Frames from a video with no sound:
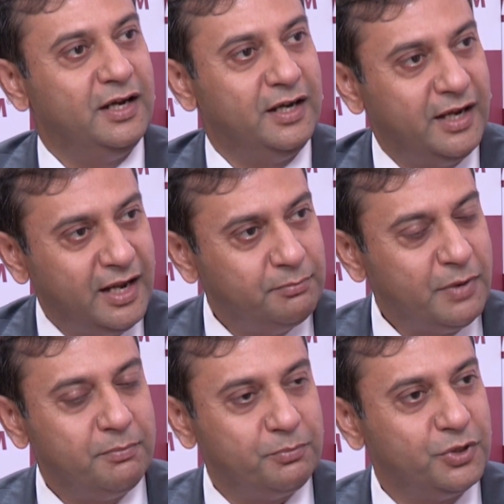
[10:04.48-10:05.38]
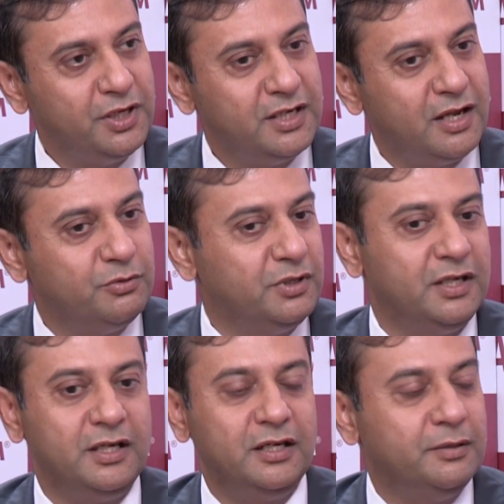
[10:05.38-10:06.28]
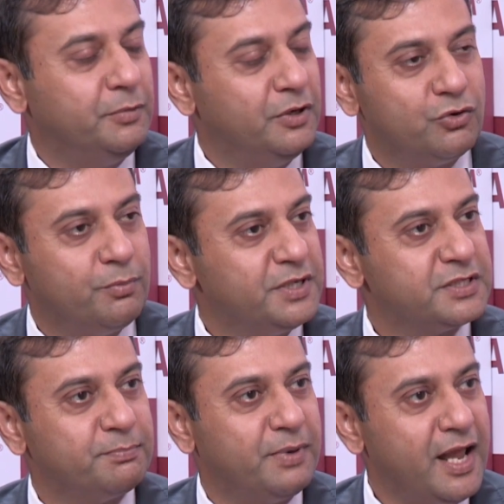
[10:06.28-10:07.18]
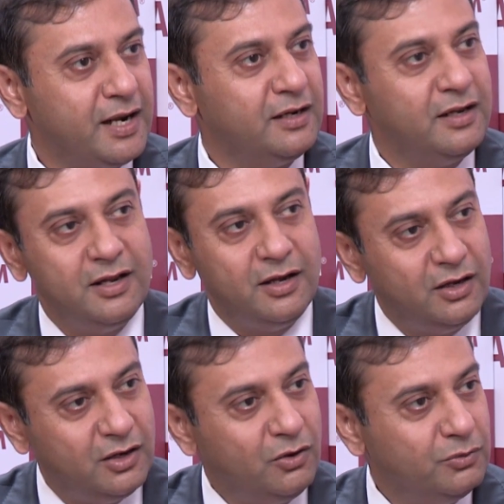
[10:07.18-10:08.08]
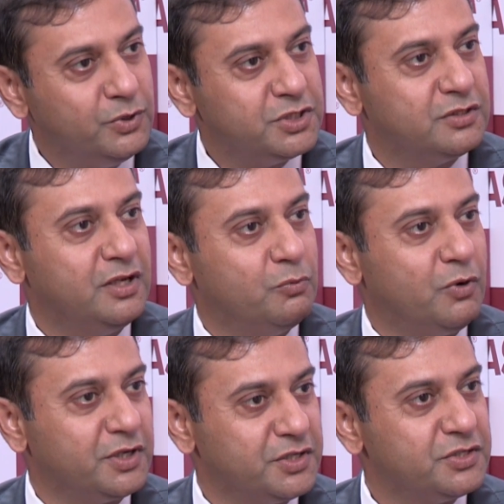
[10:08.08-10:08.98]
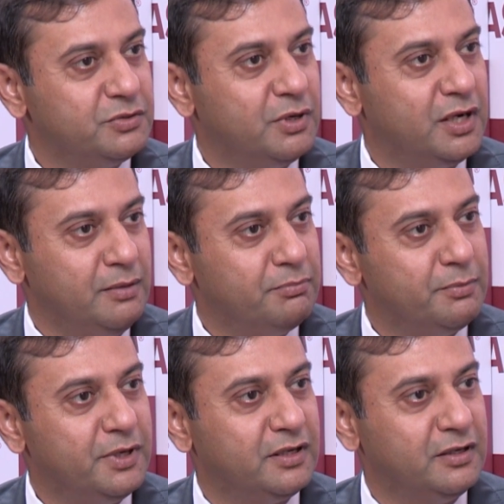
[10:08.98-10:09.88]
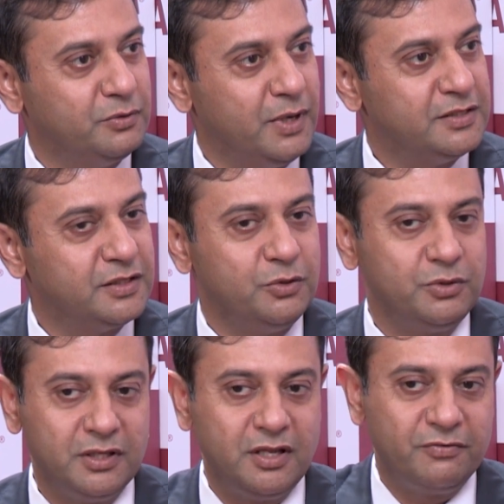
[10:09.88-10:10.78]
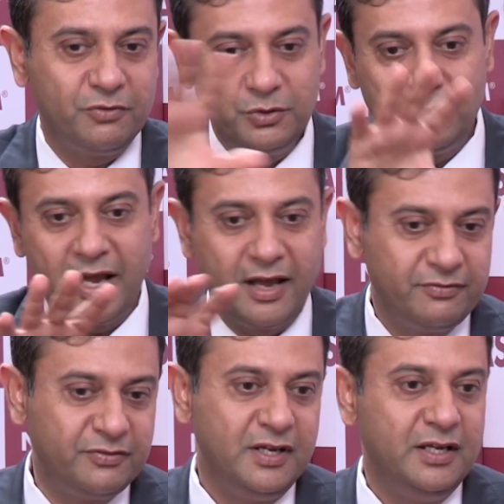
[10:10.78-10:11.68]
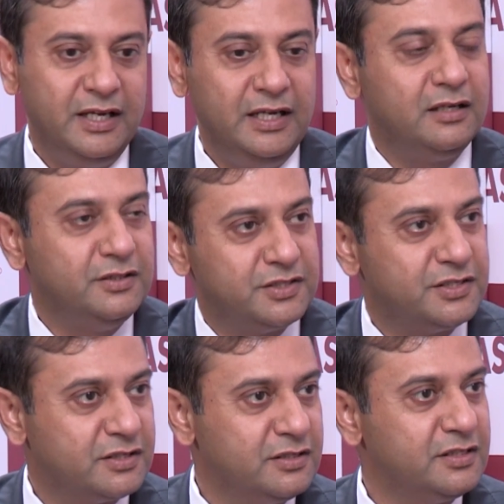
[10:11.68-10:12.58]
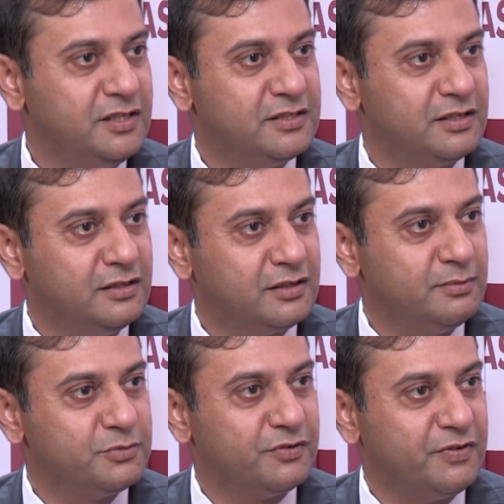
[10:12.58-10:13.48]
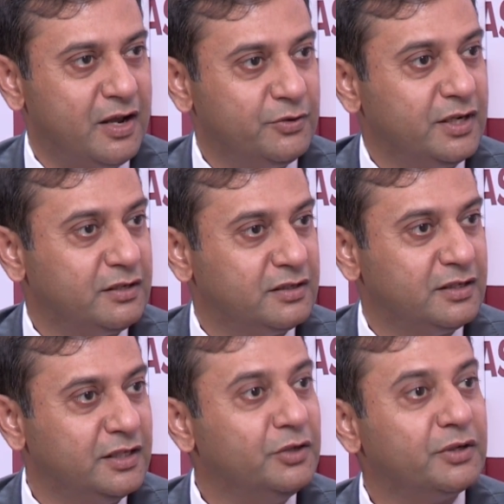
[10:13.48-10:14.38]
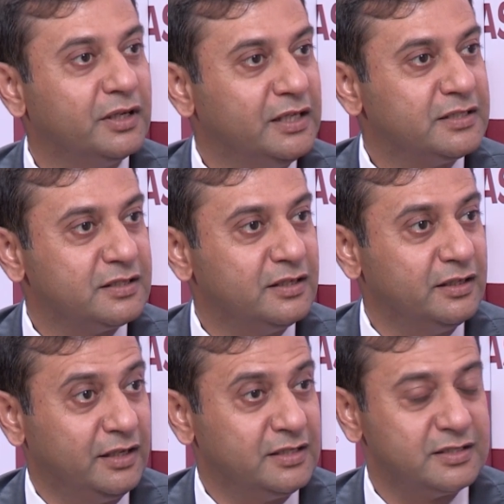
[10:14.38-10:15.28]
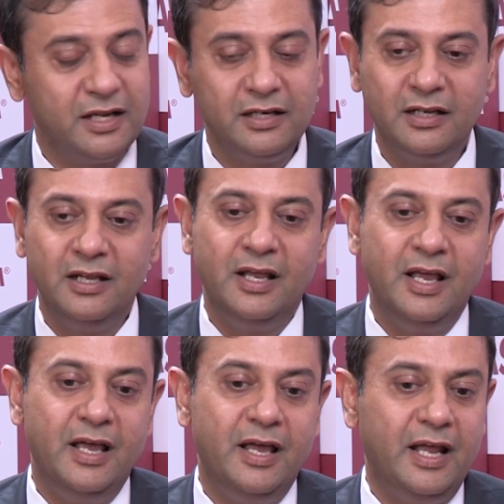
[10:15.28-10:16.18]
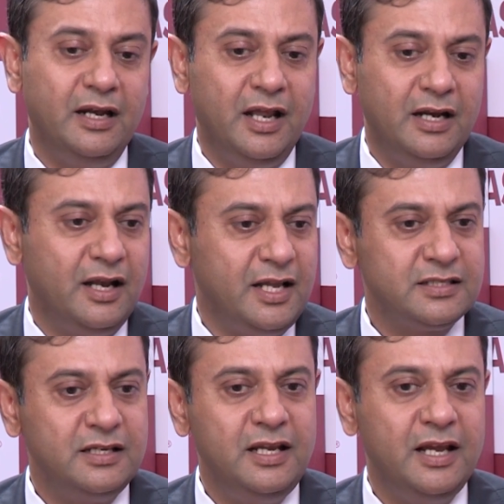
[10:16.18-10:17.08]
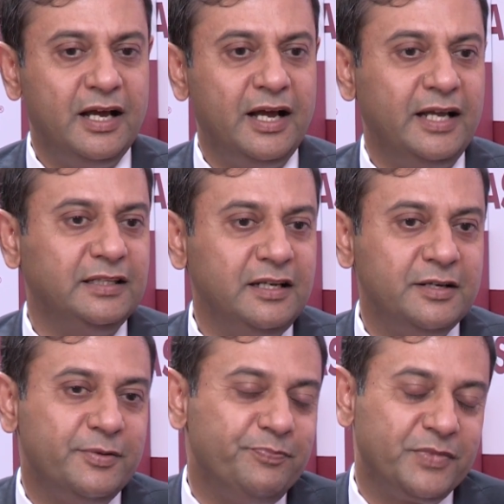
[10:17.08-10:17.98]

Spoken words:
and putting down a robust plan on which they'd want us to implement and to execute, and therefore you have inconsistencies in terms of how that gets done. And lastly, I think